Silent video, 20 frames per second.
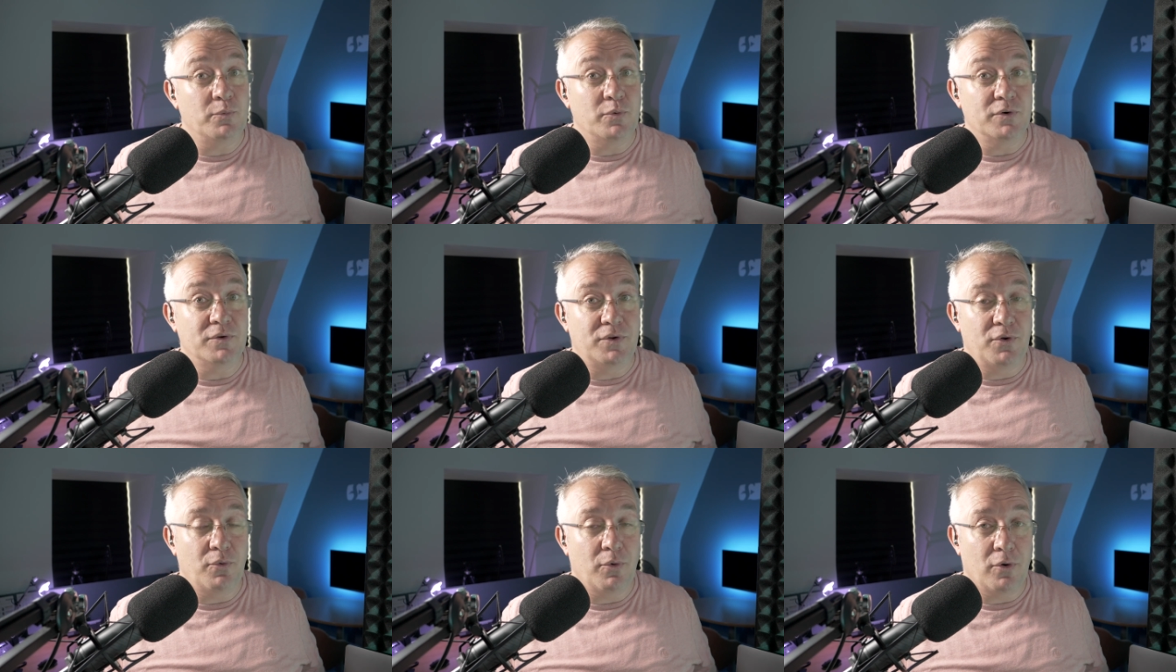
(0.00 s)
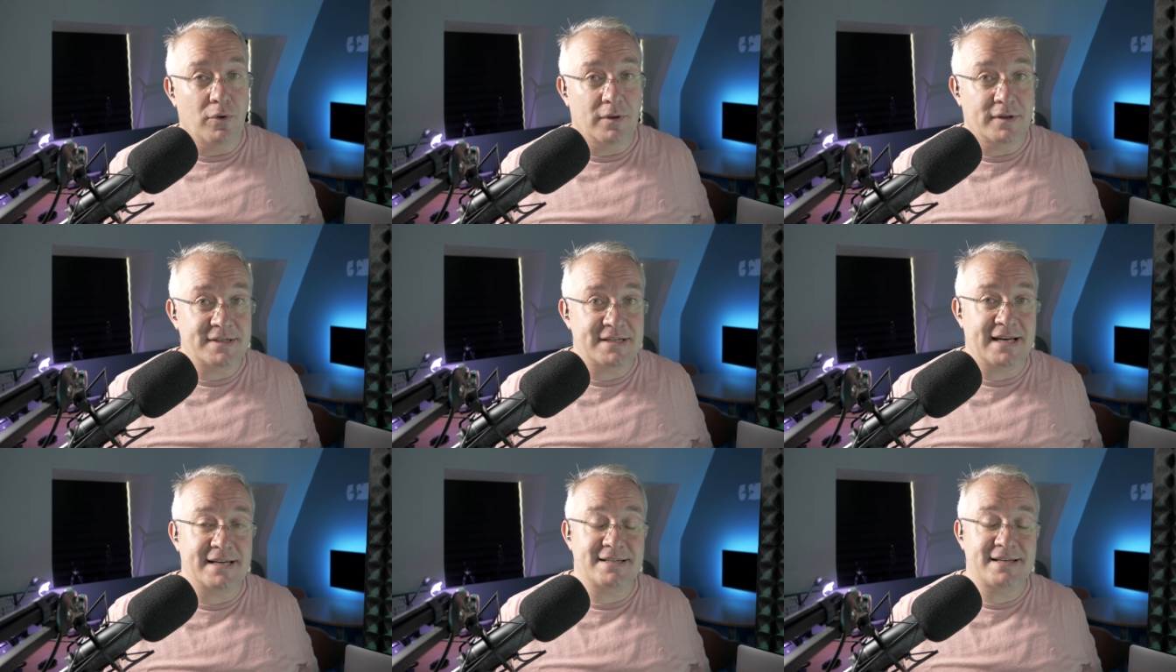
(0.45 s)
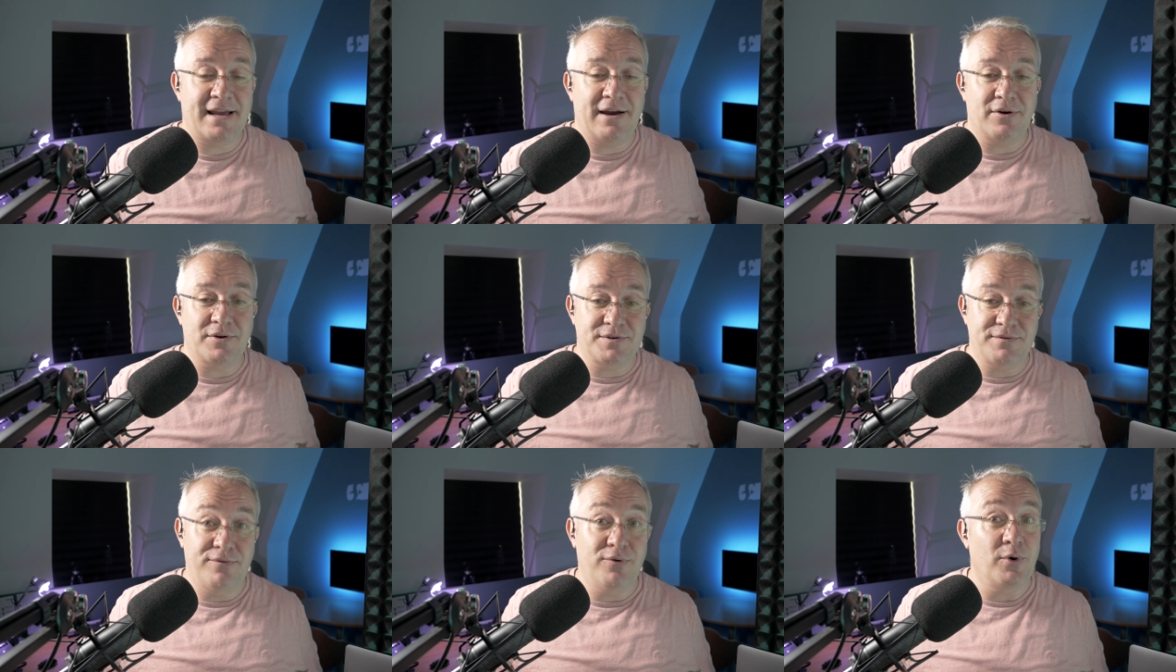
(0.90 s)
will do all the tax
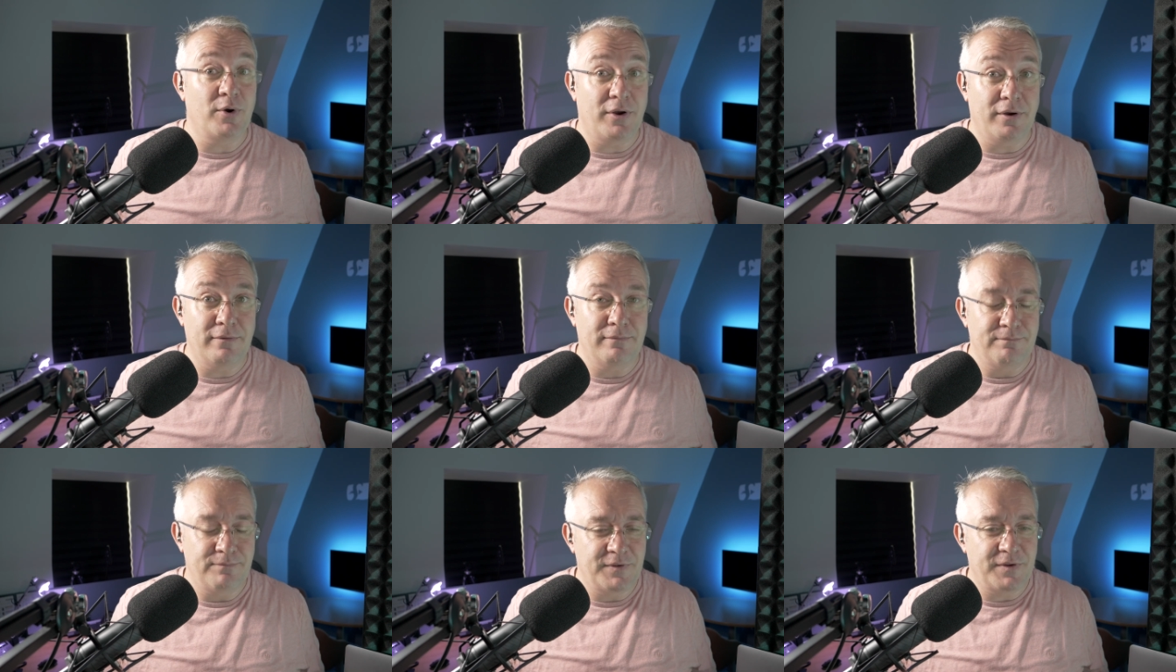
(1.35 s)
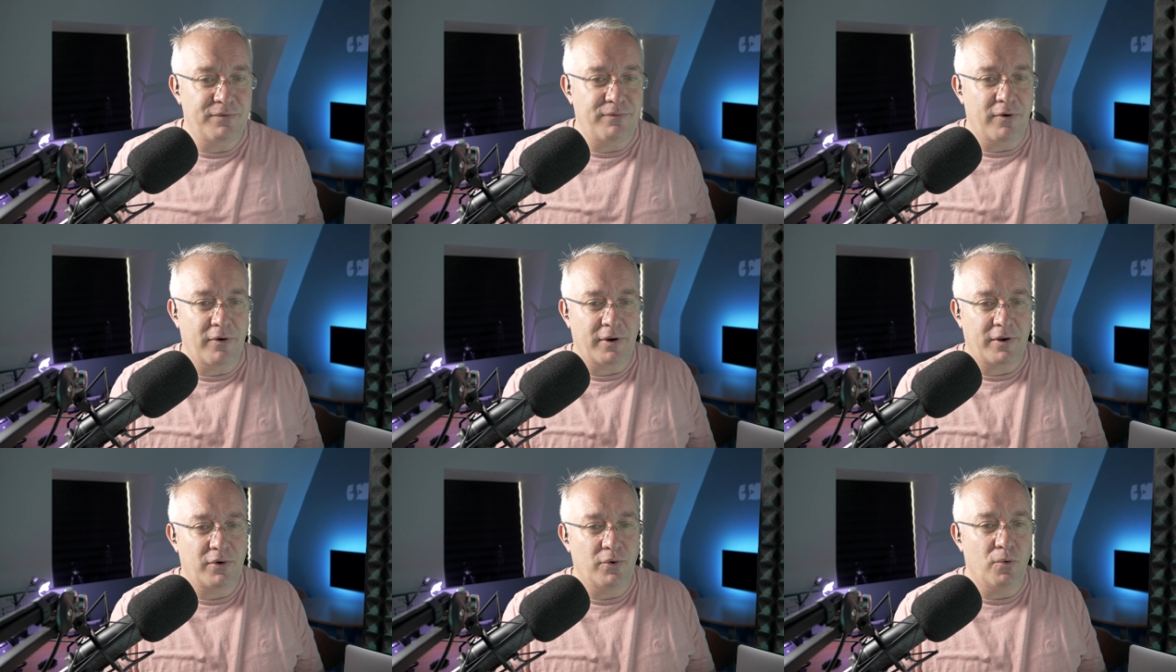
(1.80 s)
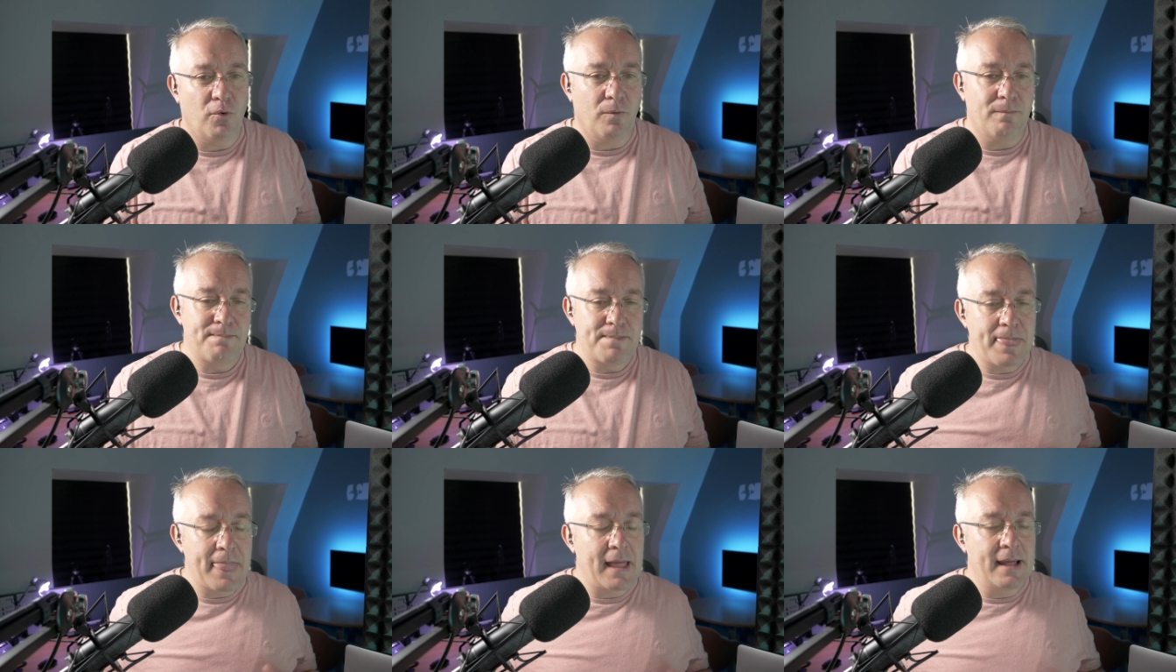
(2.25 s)
calcs for you. It's very
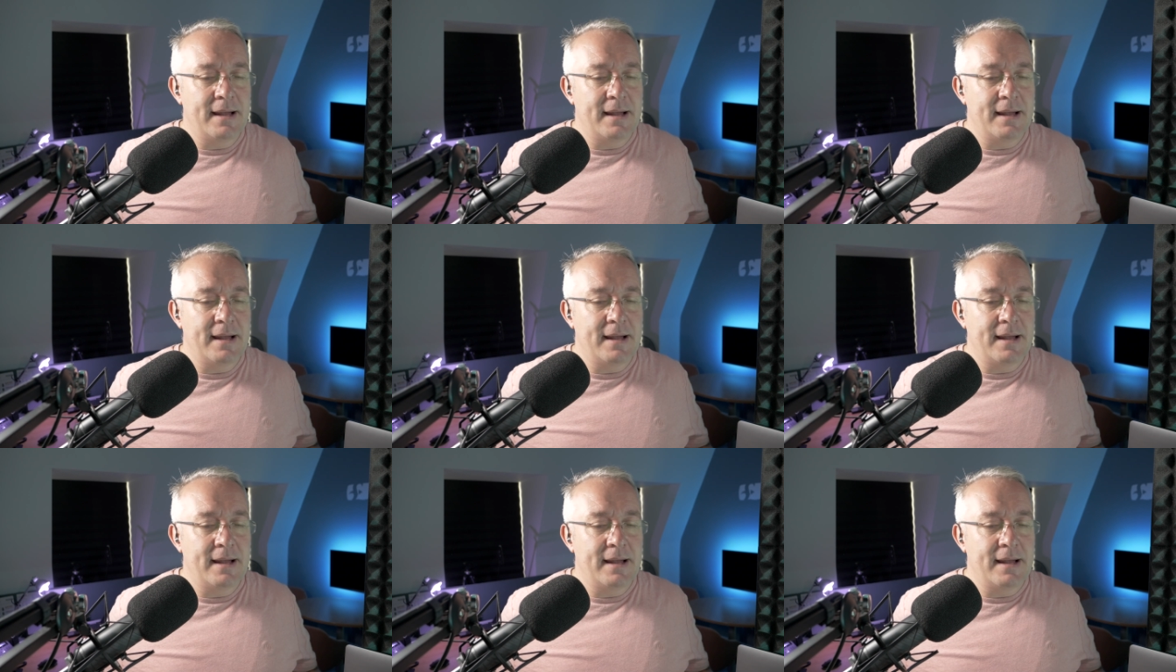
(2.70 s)
cool.